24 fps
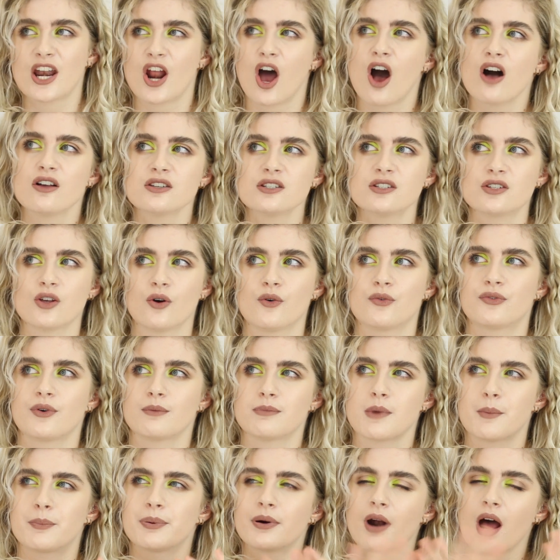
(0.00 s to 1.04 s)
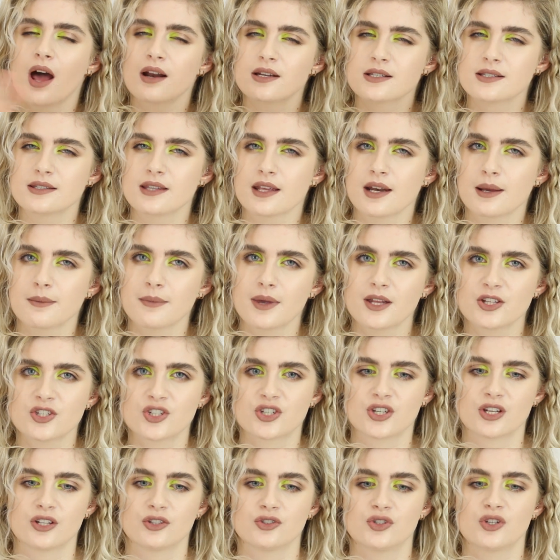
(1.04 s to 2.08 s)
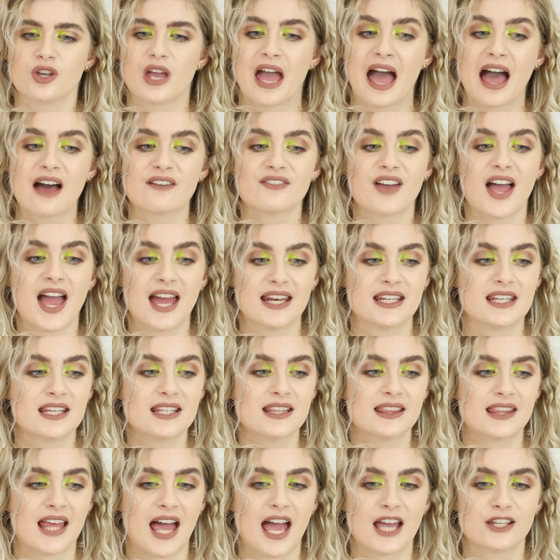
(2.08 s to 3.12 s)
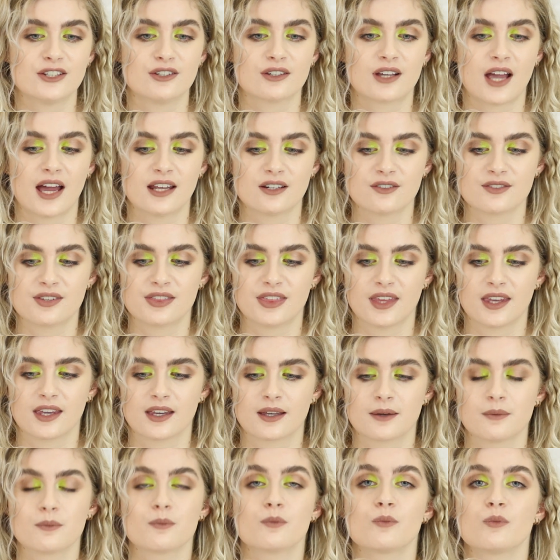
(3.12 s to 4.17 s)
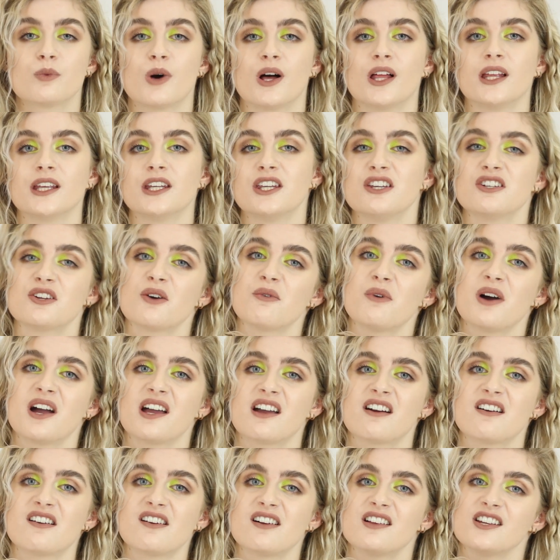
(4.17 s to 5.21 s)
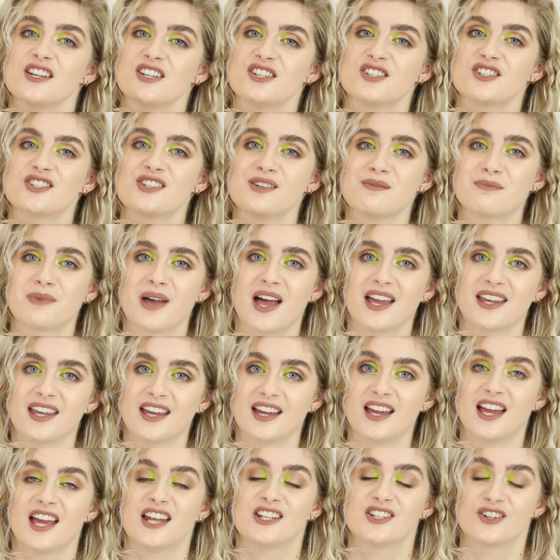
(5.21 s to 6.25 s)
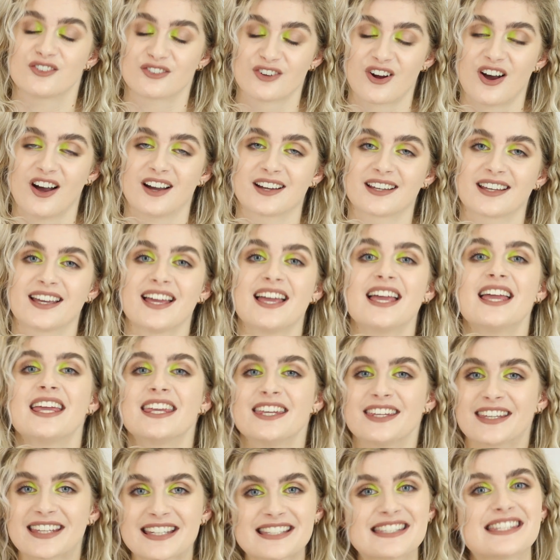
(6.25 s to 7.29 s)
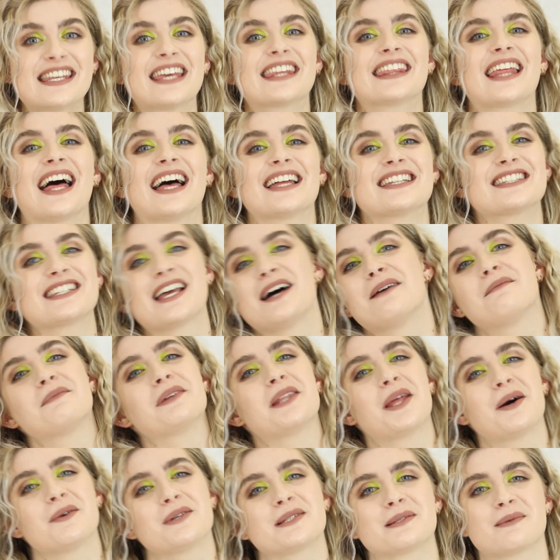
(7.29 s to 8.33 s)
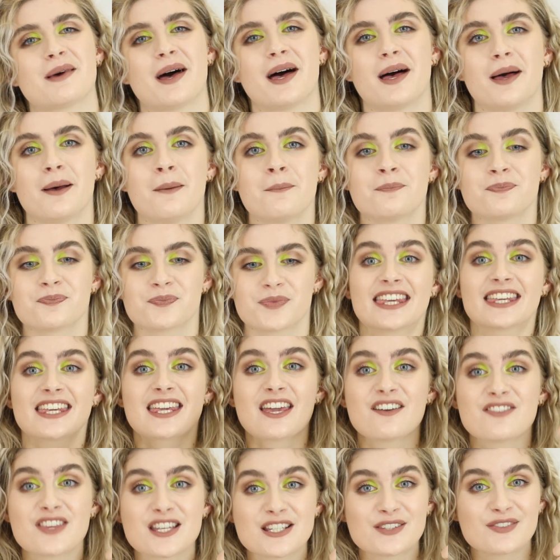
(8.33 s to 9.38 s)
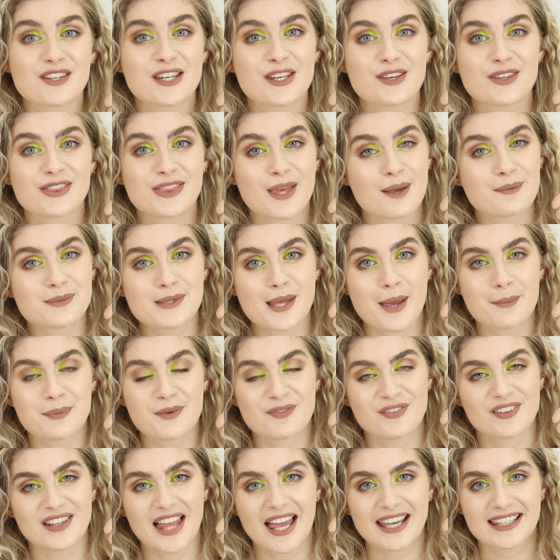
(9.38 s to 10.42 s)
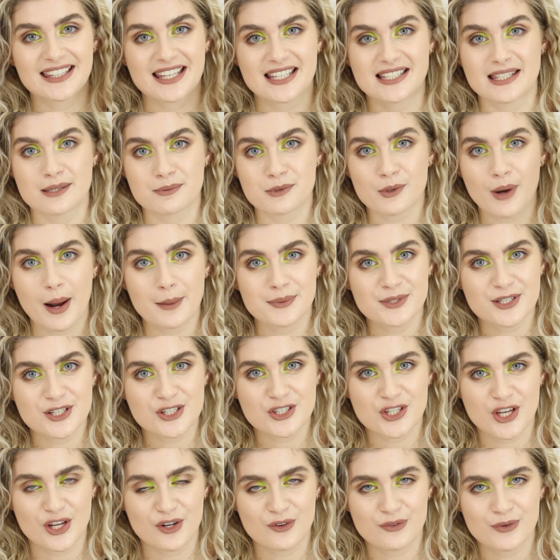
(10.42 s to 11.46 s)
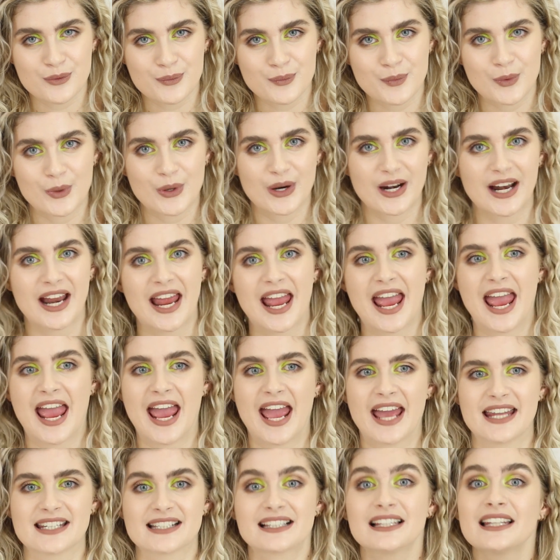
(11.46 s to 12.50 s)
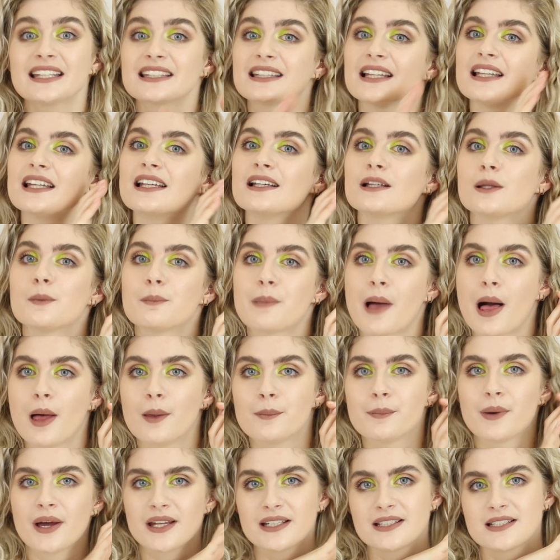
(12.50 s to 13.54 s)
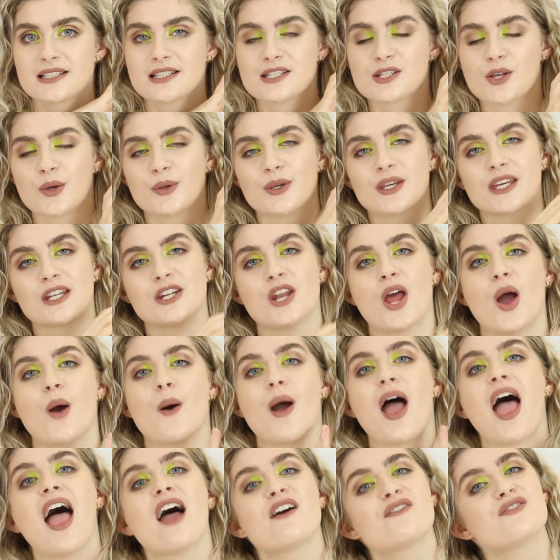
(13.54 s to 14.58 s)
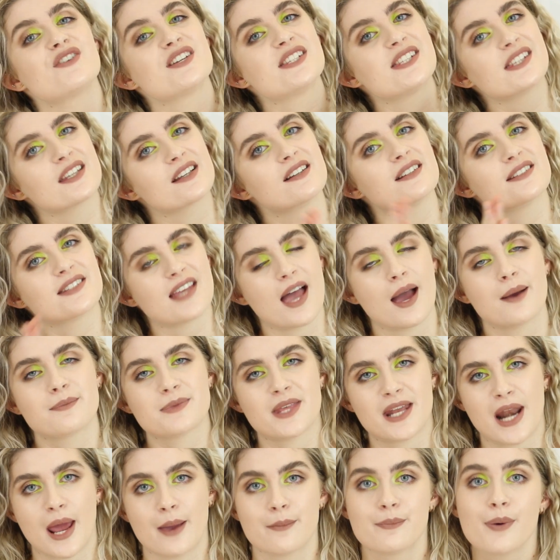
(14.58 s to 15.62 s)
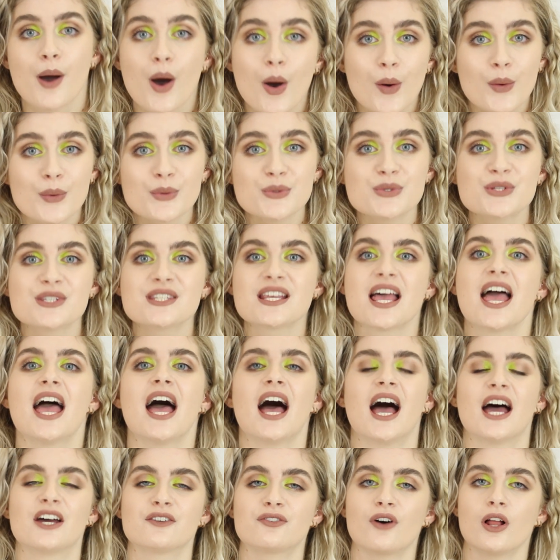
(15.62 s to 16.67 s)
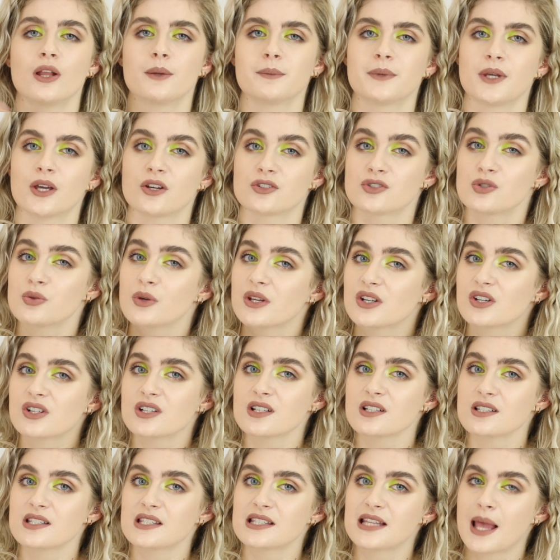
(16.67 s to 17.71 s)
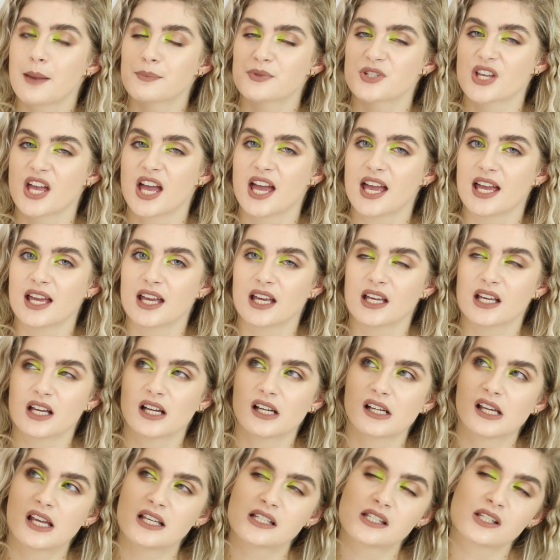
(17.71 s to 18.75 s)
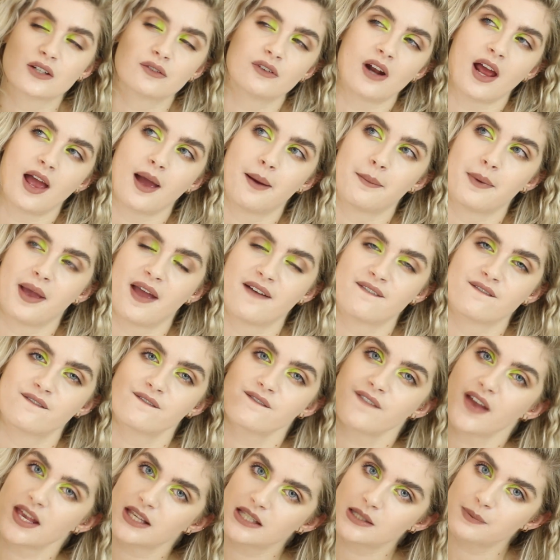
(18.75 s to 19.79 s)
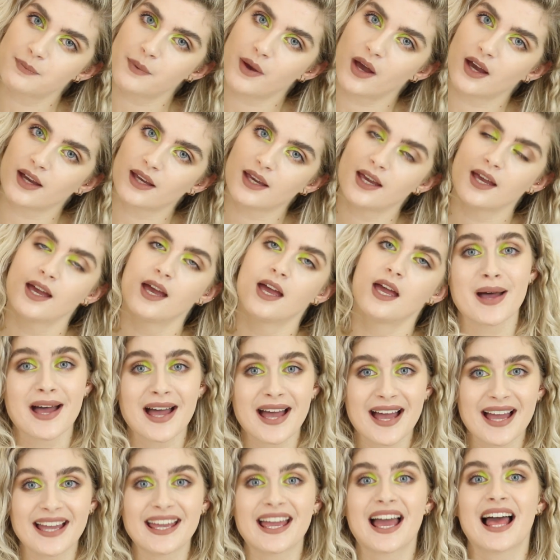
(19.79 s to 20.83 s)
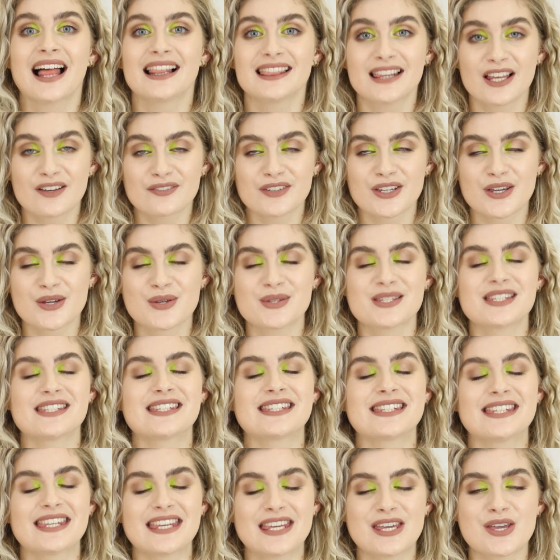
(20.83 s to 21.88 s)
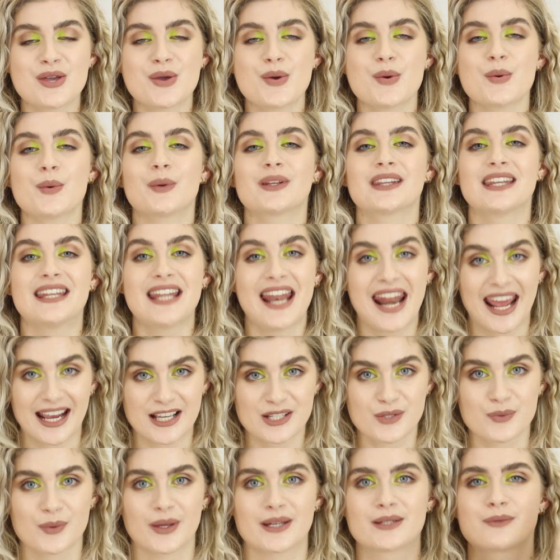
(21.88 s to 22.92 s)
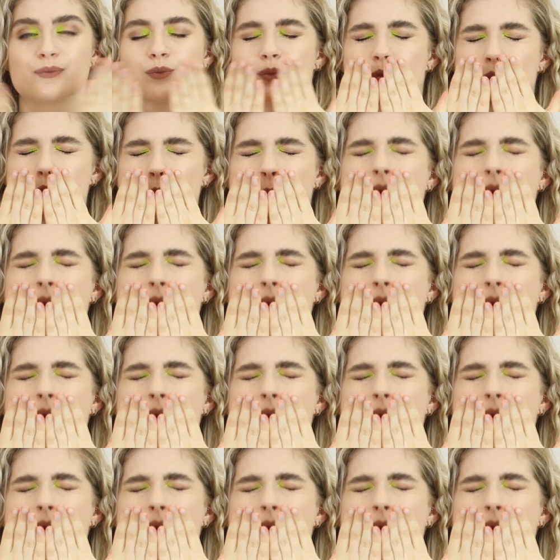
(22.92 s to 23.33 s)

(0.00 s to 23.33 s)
And also, from the products that I mentioned, do you have any that you kind of think, well, you know what, girl, you should buy it, and you're wrong? You can say that down below as well. Give this video a thumbs up if you liked it, subscribe to the channel for more, and click the little bell button so you can know every single time that I post, and follow me on Twitter, Snapchat, Instagram, and Facebook. Bye, I love you, see you next one.